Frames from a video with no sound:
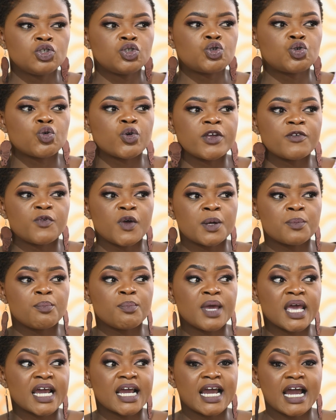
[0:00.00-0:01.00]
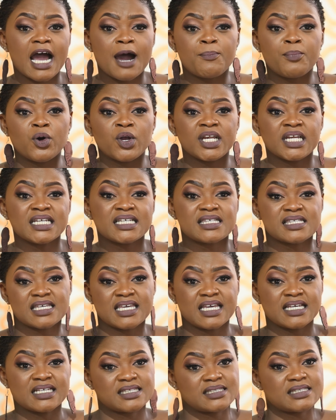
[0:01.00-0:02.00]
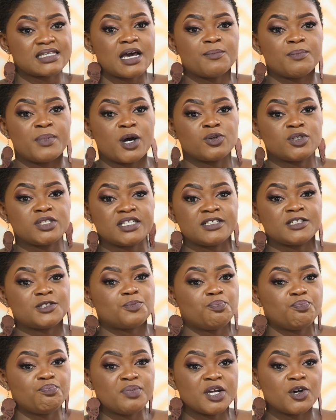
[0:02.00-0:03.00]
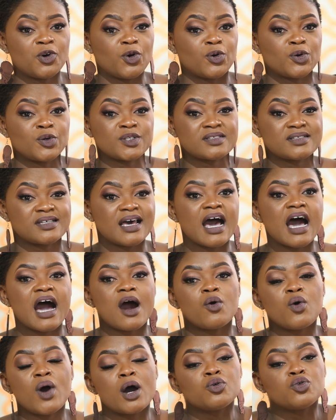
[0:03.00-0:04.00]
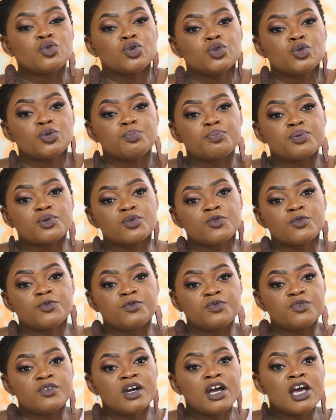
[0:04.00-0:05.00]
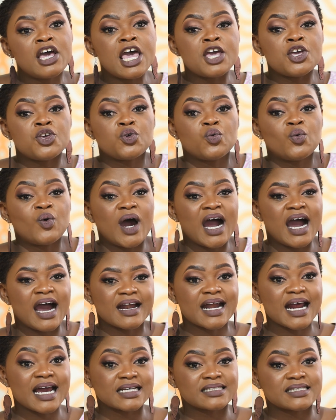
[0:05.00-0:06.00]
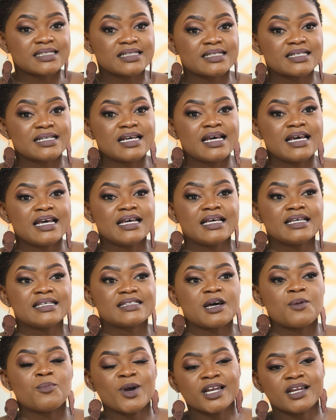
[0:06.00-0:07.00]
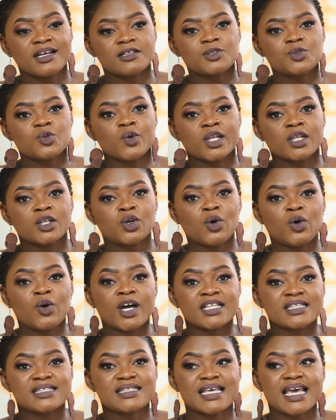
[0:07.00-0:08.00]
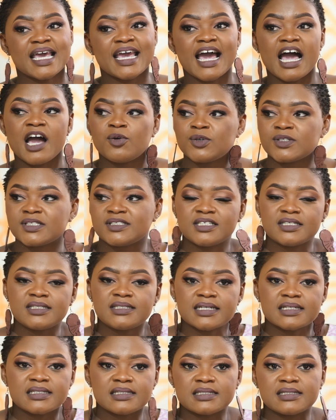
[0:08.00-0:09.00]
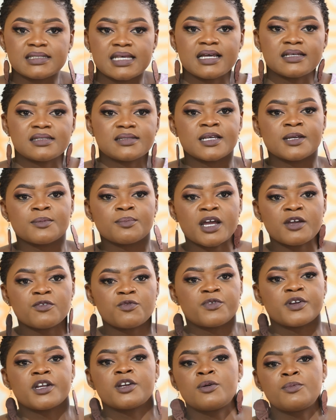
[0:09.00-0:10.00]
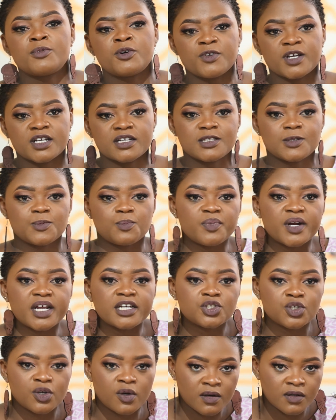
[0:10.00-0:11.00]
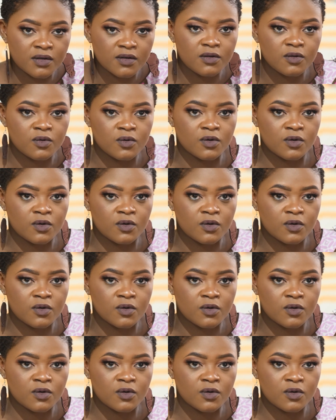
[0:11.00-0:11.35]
to even make a police case about it, because how do you prove you were harassed? Someone else will go and say, I was just exercising my freedom of expression,